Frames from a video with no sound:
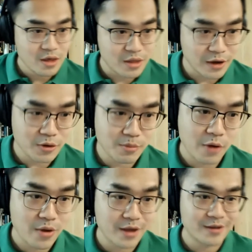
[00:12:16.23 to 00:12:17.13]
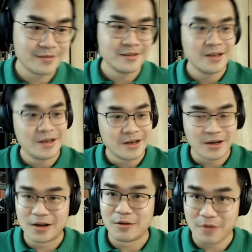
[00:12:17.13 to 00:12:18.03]
Thank you, Mariana.
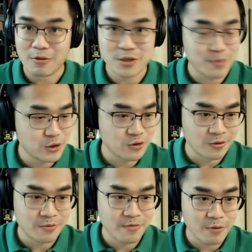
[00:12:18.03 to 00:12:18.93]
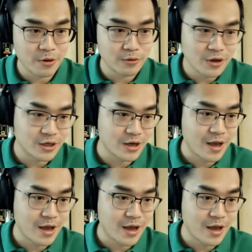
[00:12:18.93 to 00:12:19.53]
Uh, very special, very unique.